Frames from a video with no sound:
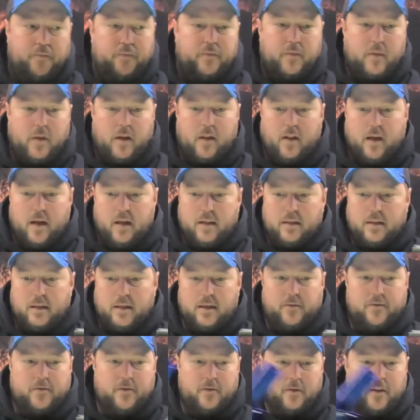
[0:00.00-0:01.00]
And that's
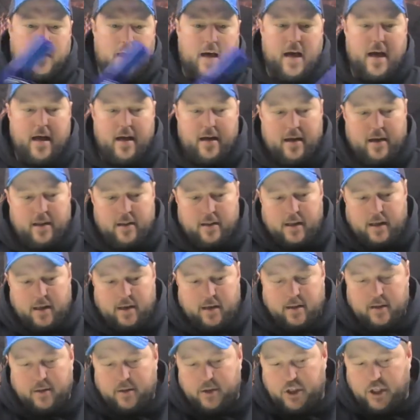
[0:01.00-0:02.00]
it for that. And then
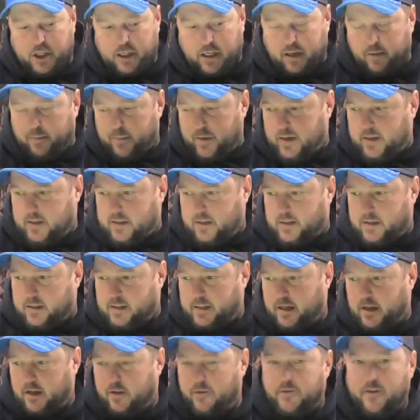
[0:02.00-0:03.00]
the jigging base
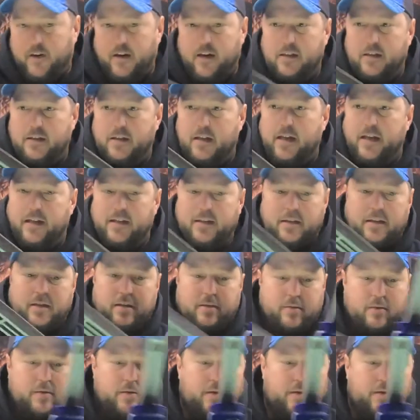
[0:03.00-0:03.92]
itself has legs that